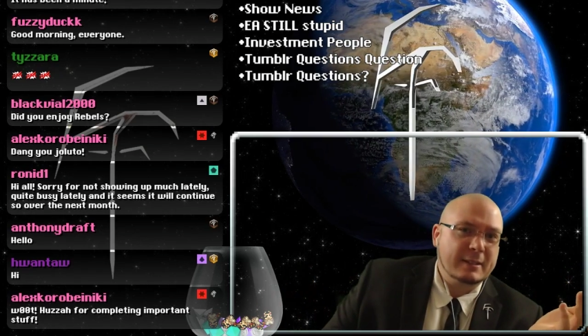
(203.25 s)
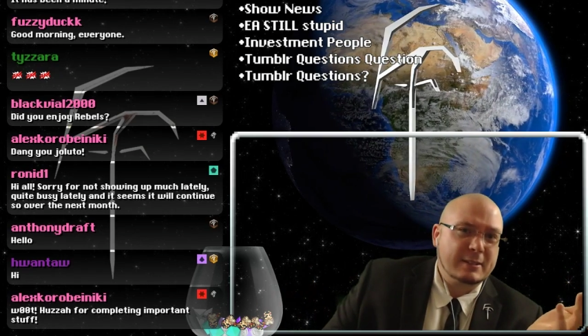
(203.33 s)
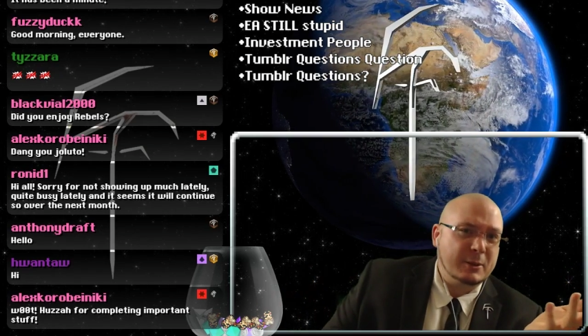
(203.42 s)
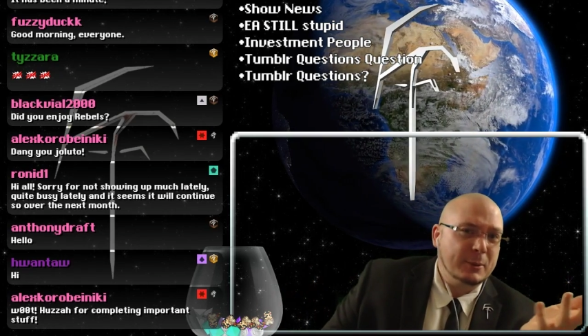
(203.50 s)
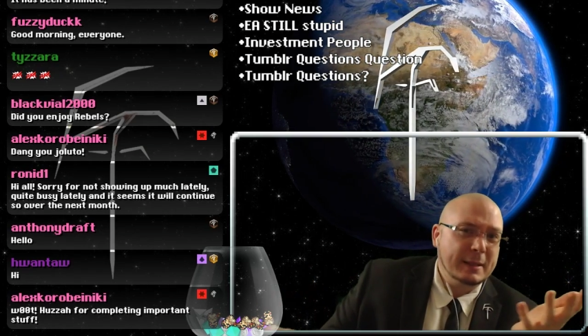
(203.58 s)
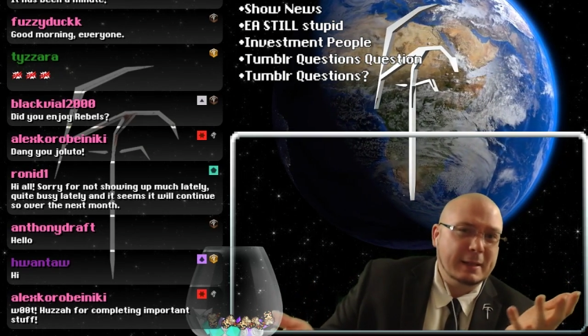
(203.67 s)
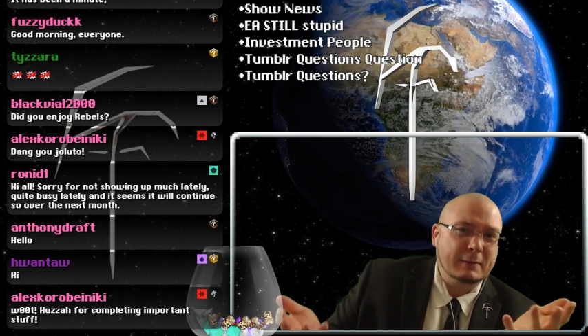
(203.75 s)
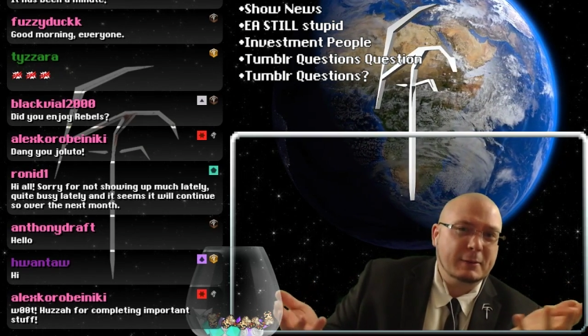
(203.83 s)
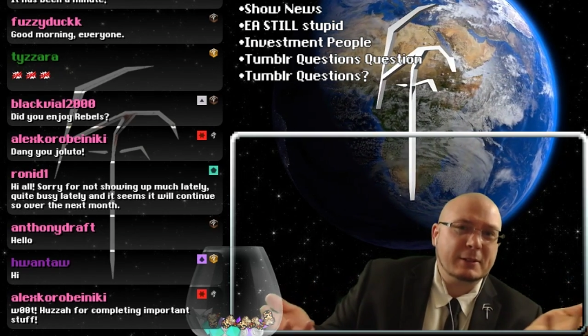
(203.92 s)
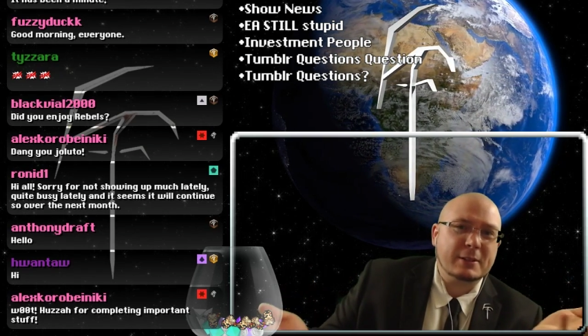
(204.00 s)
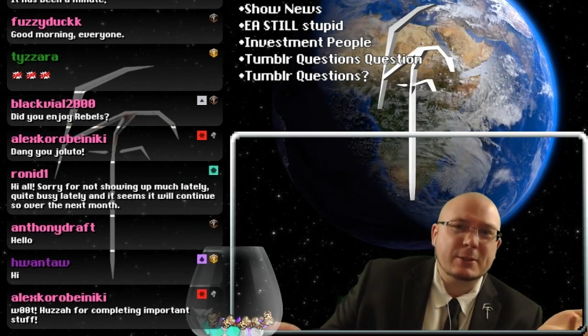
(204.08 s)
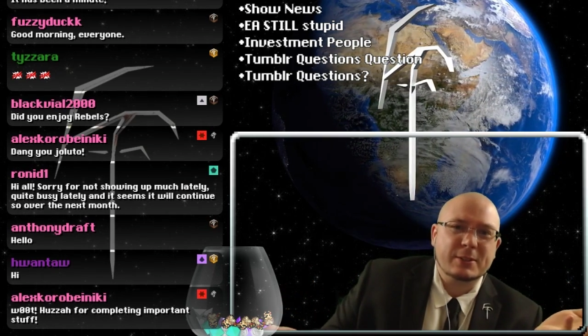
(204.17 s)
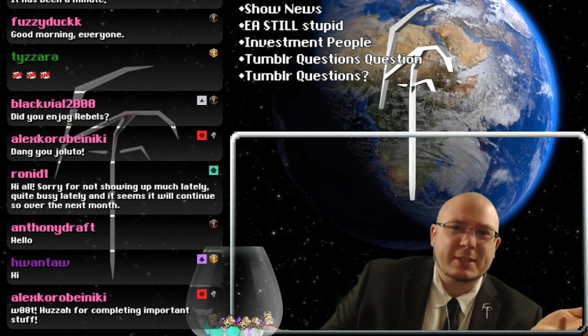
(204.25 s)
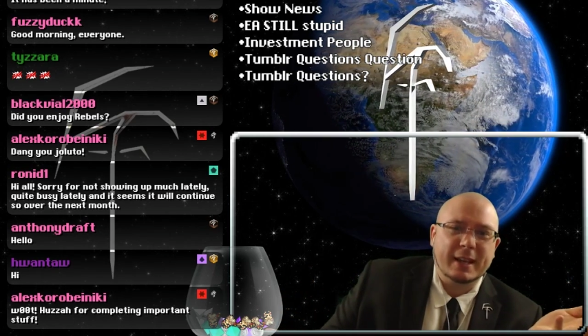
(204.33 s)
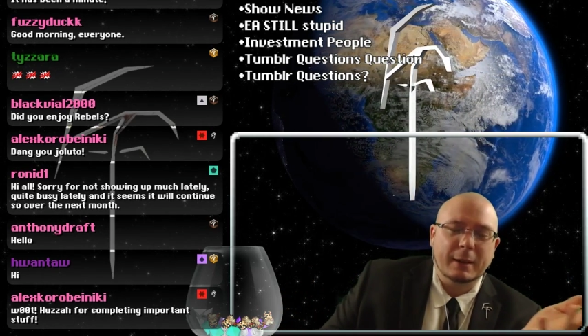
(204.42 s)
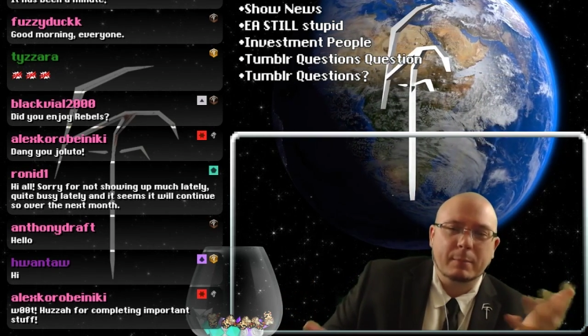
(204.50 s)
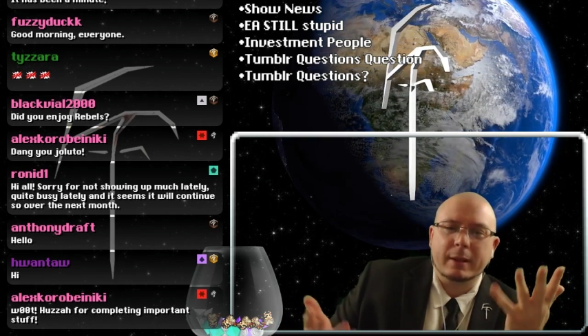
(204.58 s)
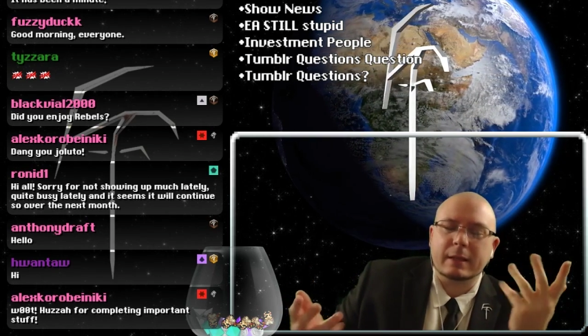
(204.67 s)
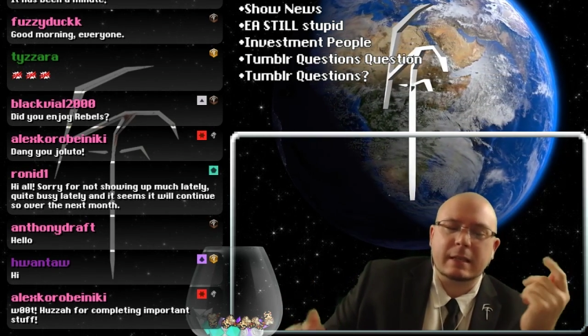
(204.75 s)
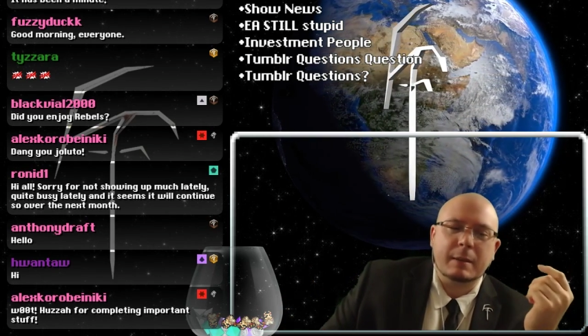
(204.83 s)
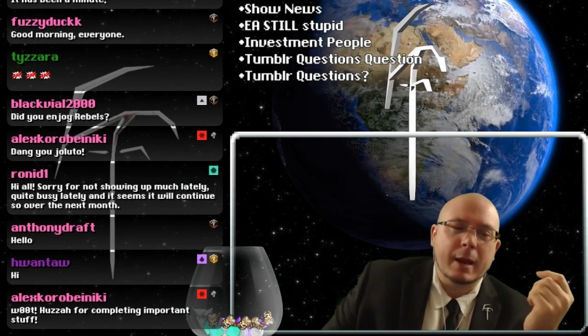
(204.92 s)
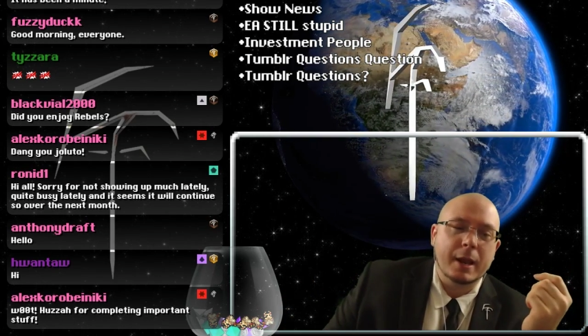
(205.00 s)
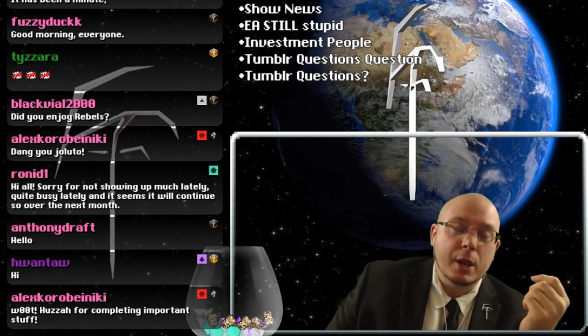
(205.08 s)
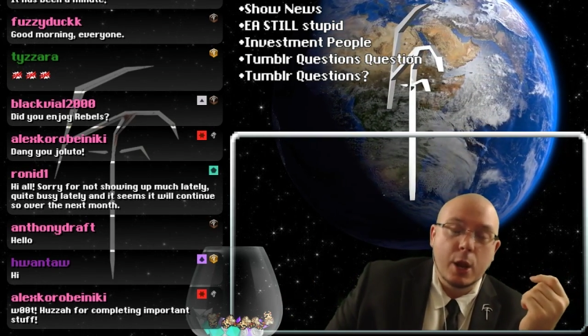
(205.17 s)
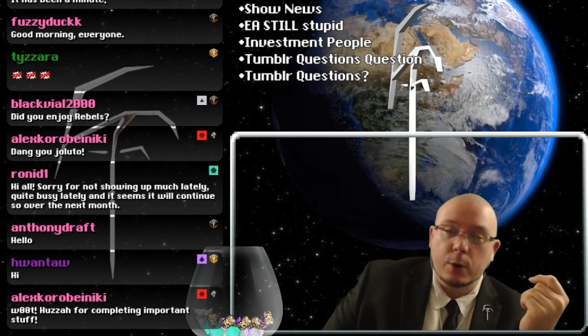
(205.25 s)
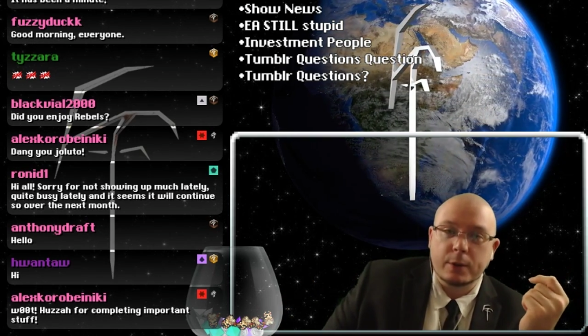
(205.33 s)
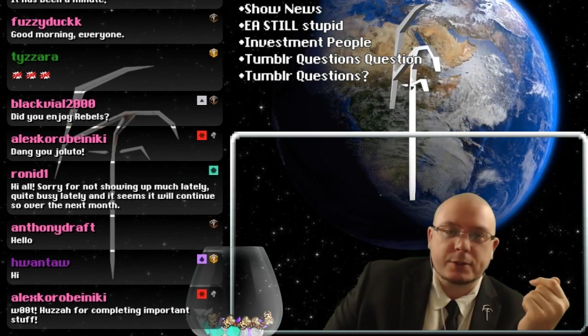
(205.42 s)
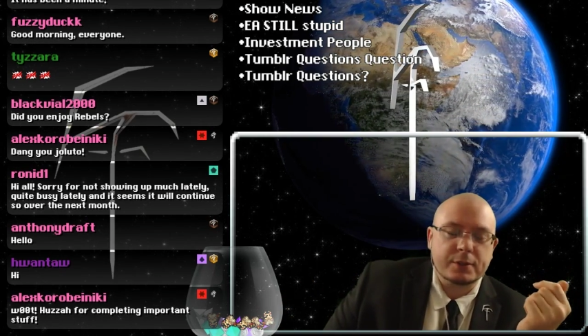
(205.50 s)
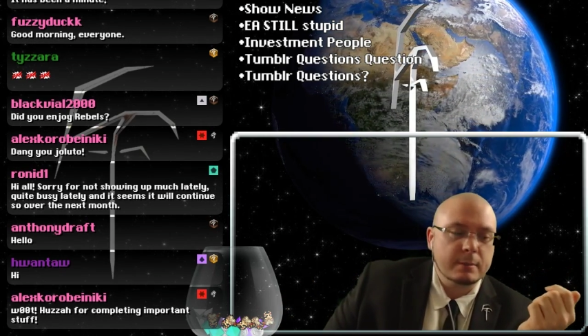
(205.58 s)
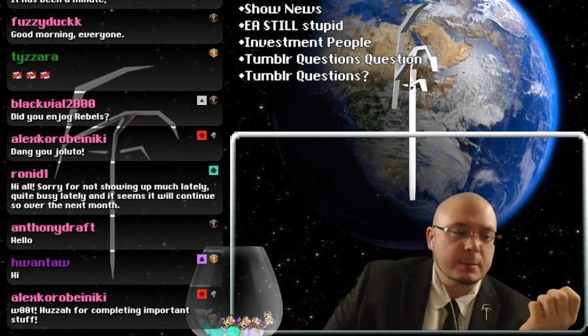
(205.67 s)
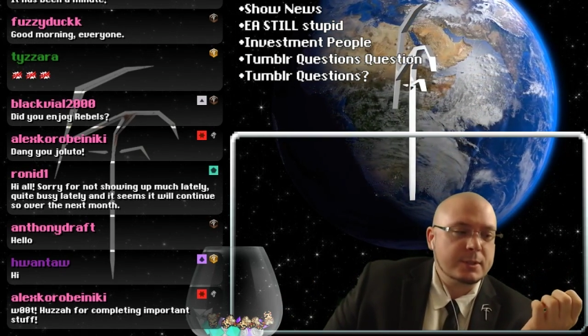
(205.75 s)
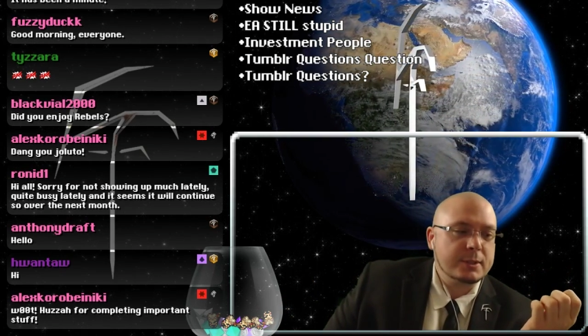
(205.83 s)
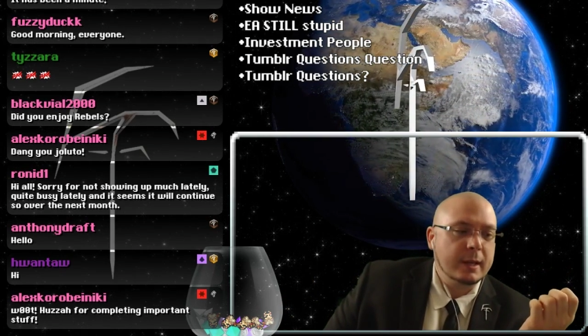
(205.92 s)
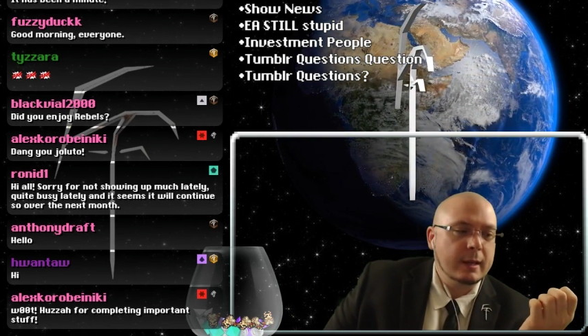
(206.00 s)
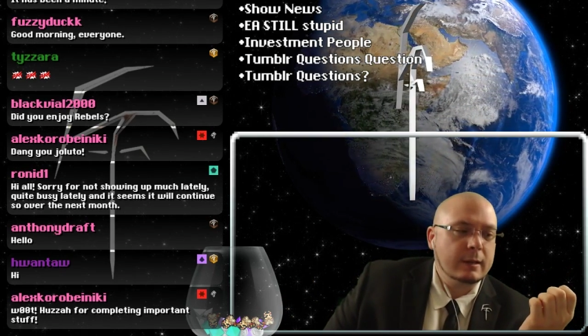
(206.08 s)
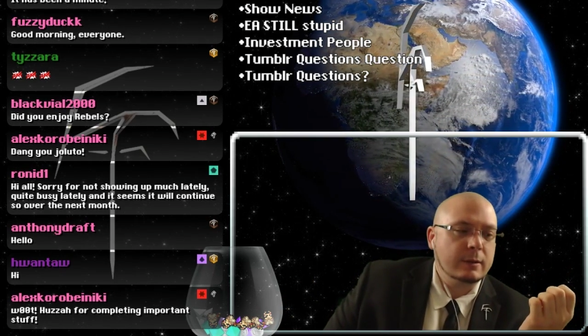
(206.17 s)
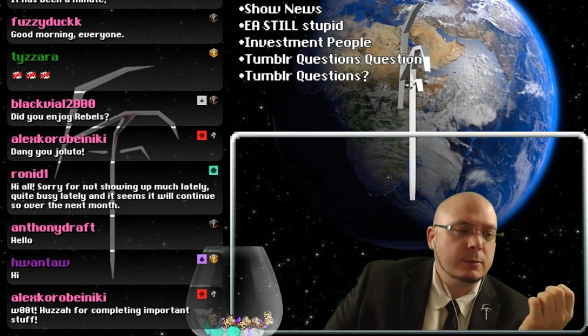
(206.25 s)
going live on Tuesday, and by the time I noticed the mistake,